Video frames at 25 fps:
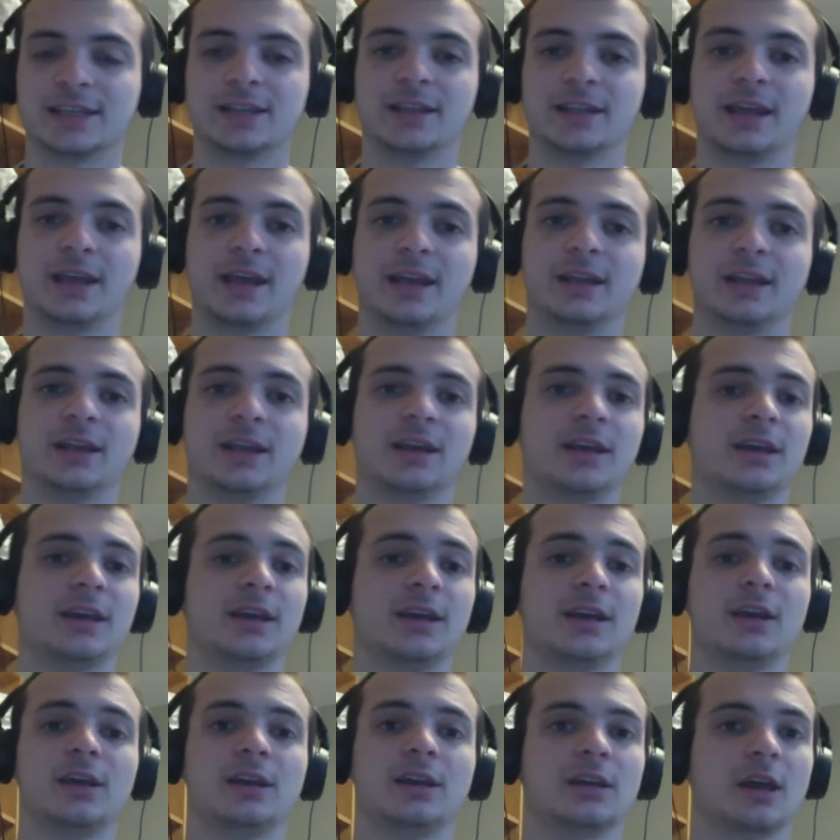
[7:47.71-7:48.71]
And then,
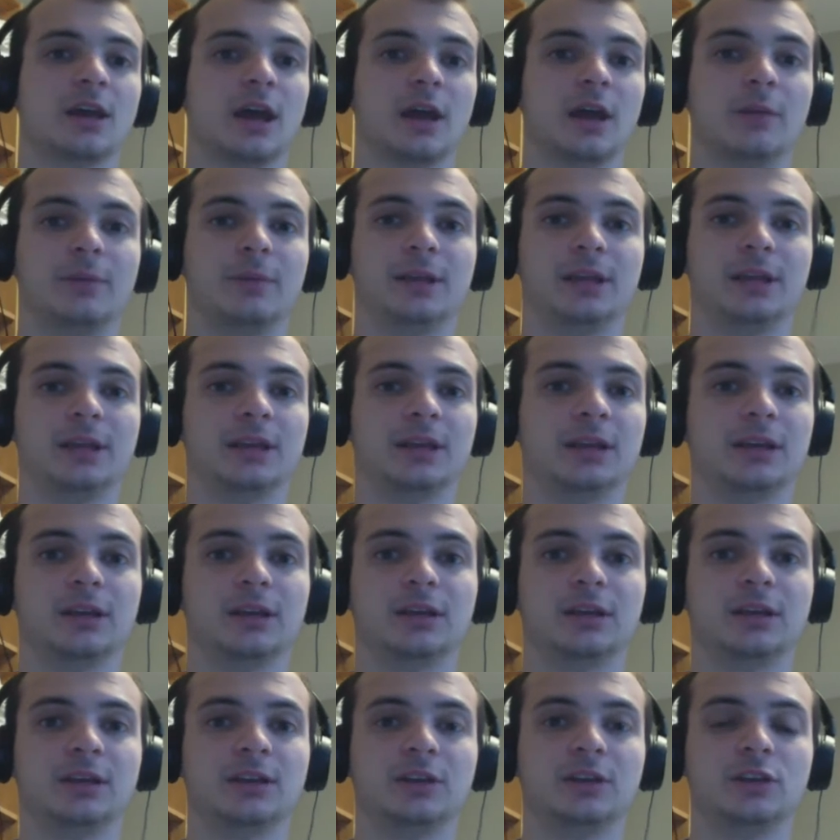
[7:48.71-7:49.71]
I mean,
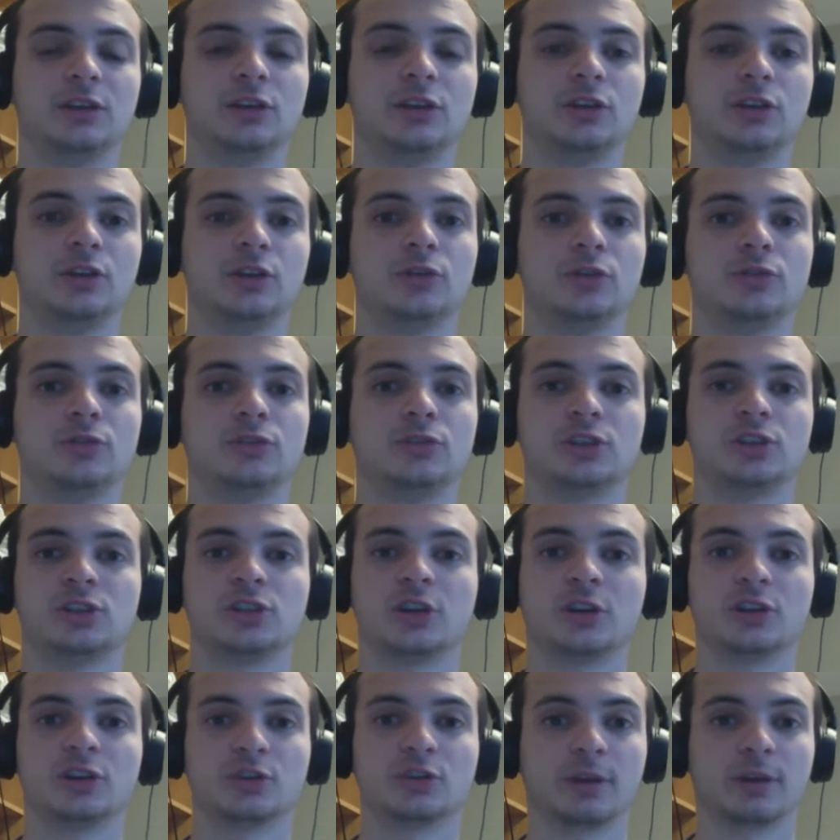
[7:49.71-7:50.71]
you just
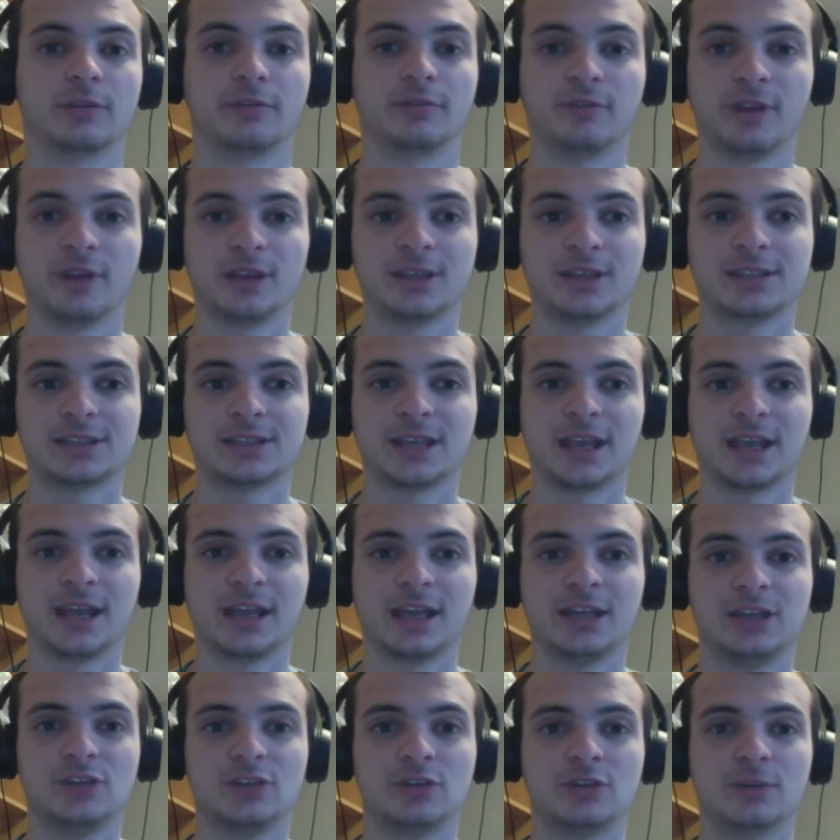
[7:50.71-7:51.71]
start swinging face,
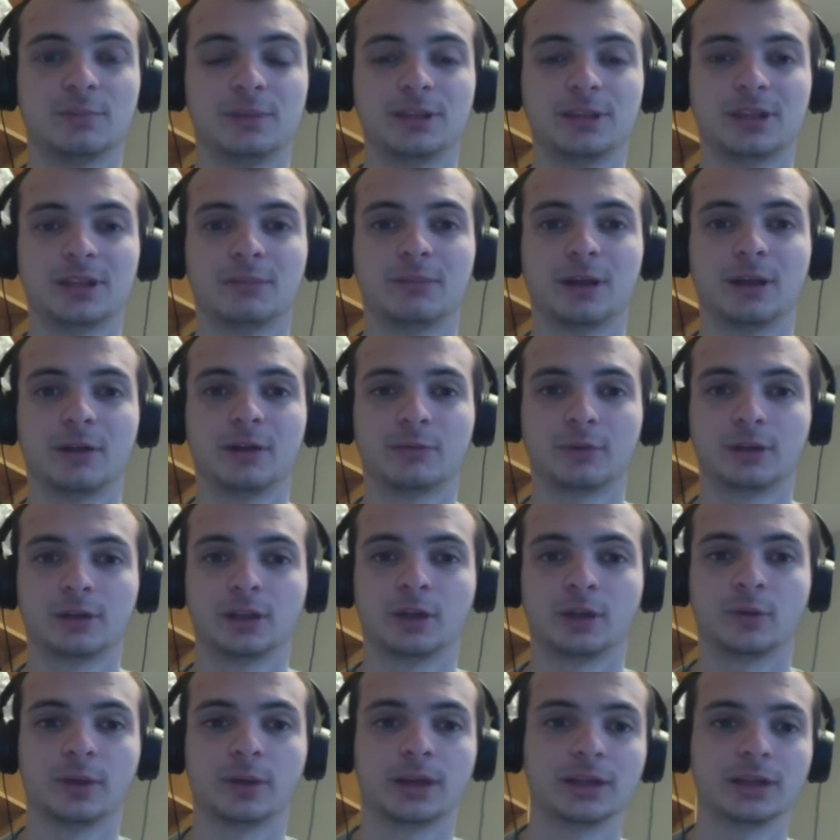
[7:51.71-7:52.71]
and you can beat them down really
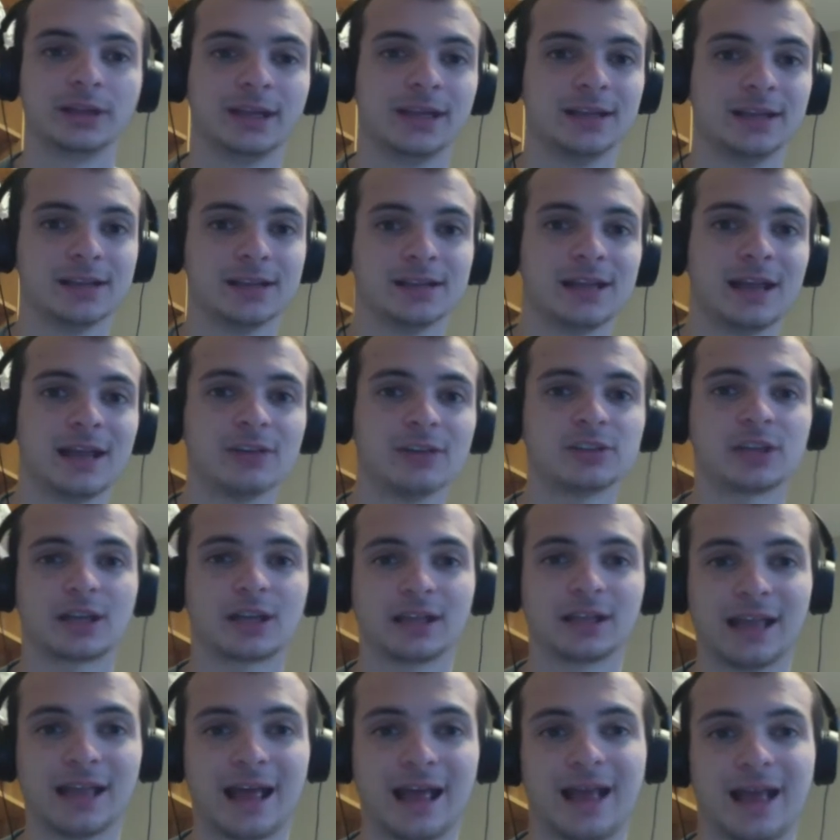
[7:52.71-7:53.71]
quickly. It allows a
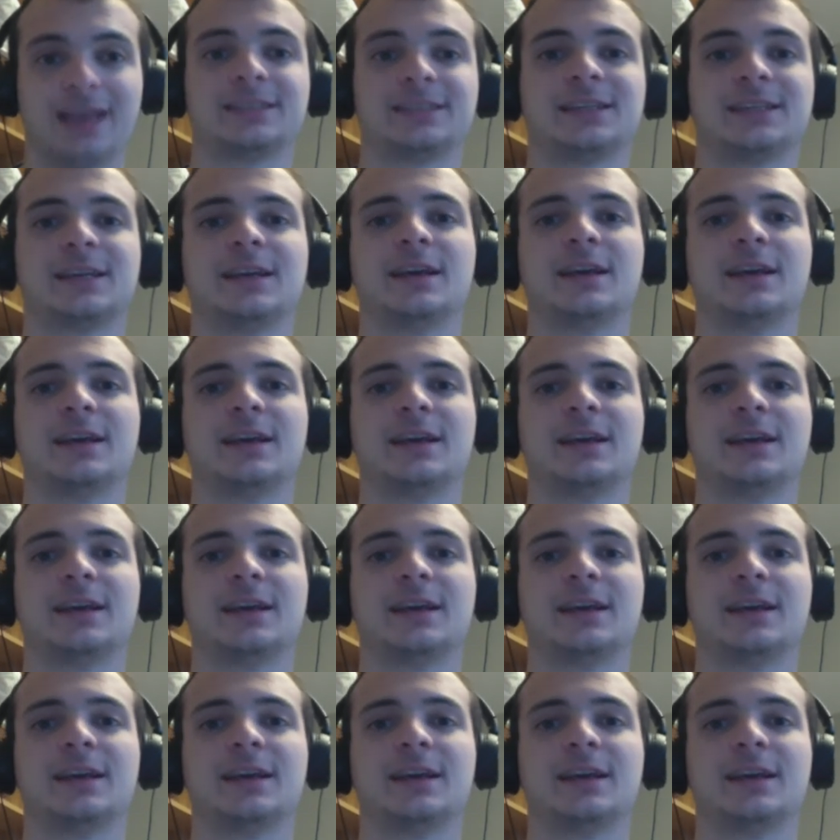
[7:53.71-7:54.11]
class